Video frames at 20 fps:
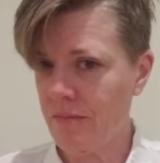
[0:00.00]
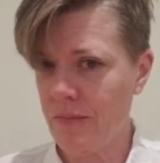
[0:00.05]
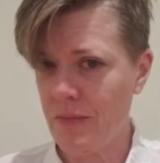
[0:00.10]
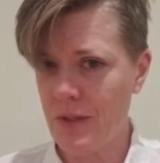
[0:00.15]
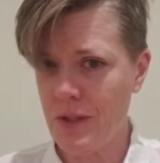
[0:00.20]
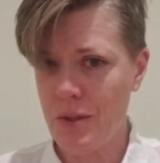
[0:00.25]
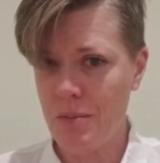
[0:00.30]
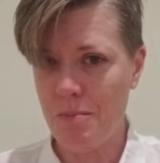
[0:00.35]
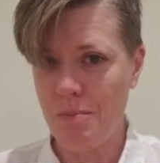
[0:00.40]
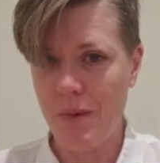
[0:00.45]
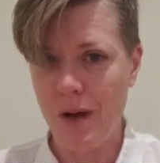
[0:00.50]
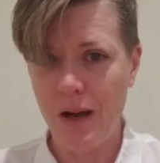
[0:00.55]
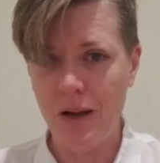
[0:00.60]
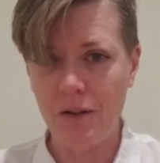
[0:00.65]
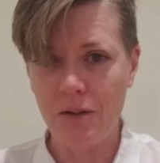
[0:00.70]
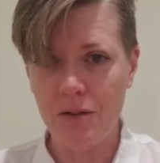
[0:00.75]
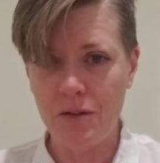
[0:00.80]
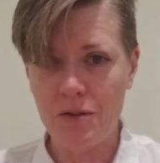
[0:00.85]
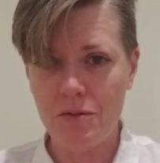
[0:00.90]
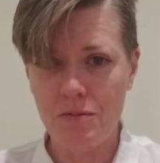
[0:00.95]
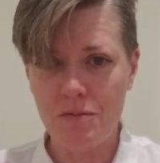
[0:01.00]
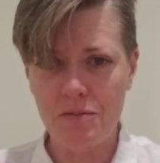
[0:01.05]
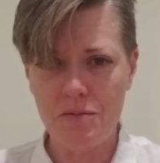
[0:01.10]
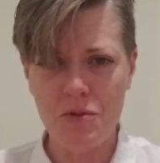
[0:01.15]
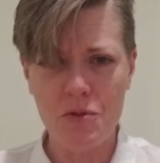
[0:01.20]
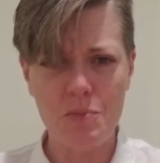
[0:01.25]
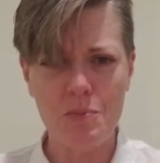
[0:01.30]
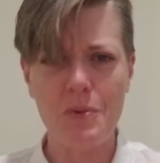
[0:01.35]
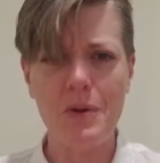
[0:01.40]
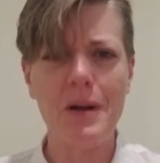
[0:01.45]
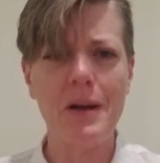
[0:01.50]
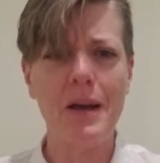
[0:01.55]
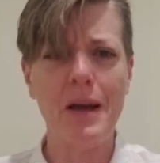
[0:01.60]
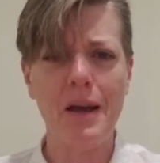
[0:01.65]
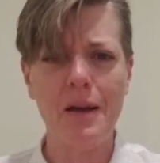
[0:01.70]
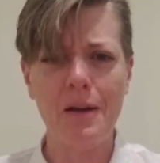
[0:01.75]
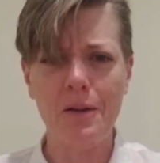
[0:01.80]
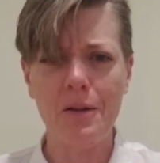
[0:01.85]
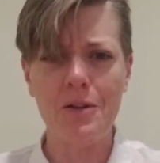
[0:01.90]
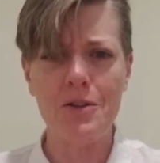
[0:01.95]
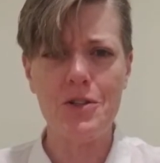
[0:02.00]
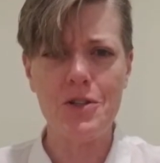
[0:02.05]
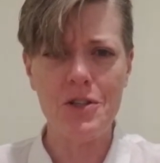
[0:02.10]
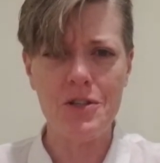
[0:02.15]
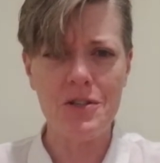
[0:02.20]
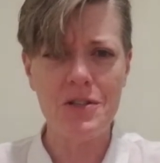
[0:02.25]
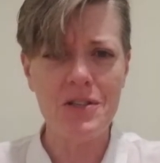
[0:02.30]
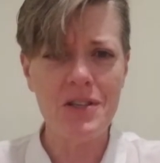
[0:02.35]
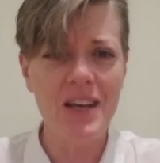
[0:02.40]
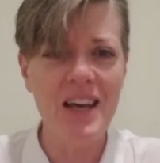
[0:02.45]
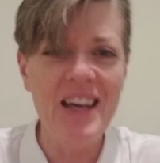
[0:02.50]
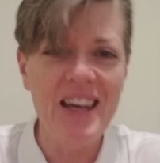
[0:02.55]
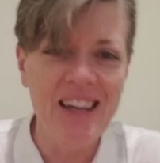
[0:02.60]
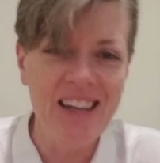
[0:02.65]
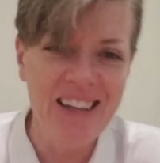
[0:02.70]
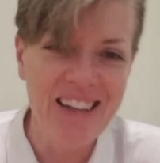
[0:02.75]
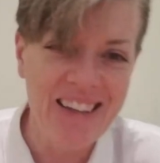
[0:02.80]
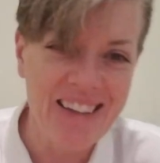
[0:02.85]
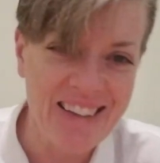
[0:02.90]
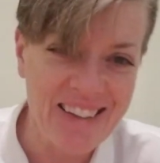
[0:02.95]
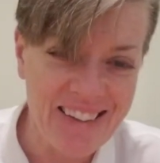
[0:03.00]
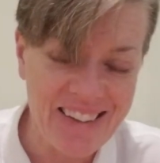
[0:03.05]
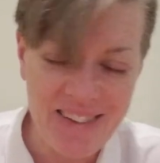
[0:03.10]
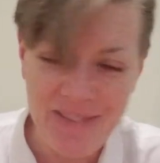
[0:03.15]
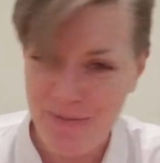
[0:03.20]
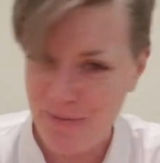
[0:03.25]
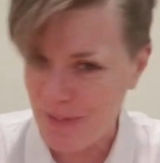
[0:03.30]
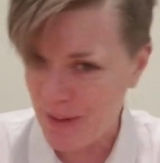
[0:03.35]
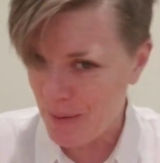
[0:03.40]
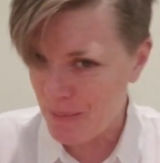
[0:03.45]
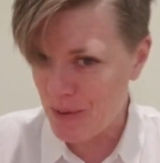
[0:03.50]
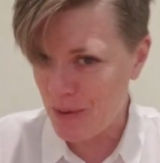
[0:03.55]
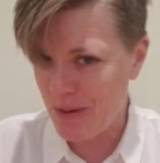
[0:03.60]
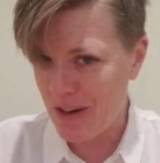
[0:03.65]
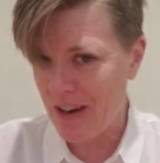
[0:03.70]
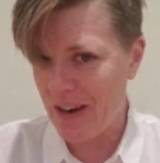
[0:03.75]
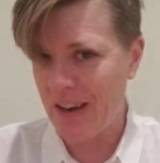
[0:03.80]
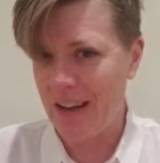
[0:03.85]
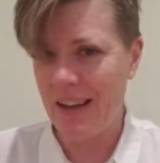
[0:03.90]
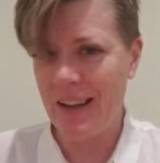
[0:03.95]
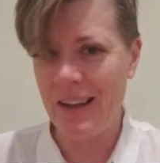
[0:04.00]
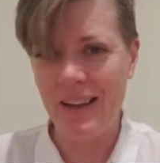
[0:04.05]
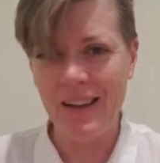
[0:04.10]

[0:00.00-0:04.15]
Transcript: some mild spring allergies in February.